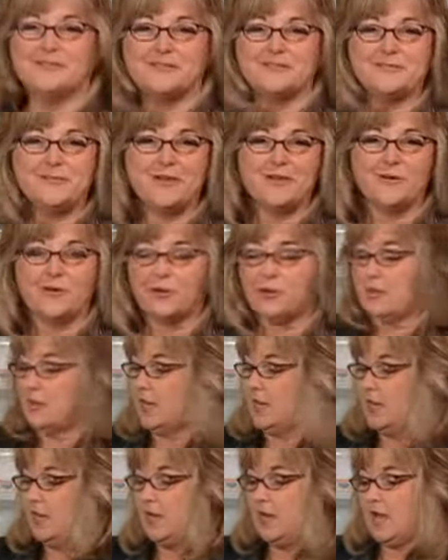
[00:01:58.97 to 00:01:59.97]
some yogurt,
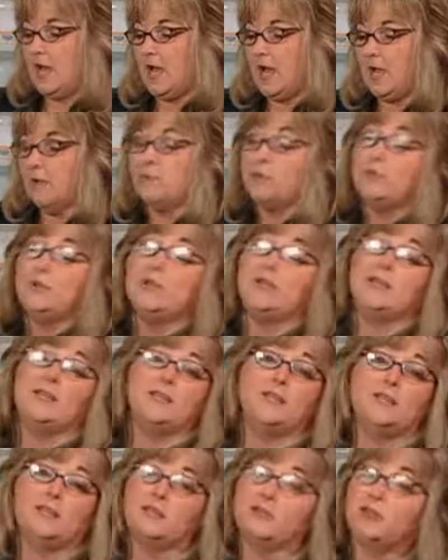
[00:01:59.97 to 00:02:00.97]
and I
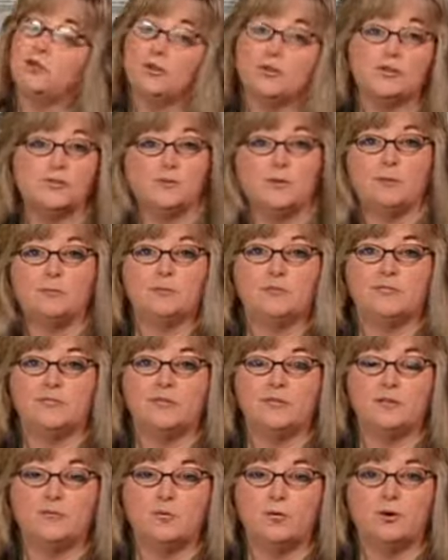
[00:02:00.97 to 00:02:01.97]
really encourage people to
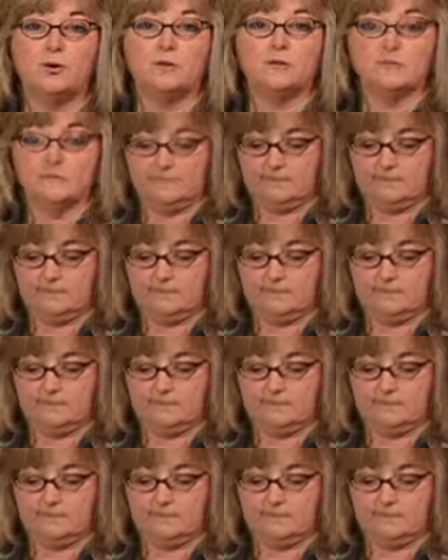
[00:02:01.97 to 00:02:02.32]
eat more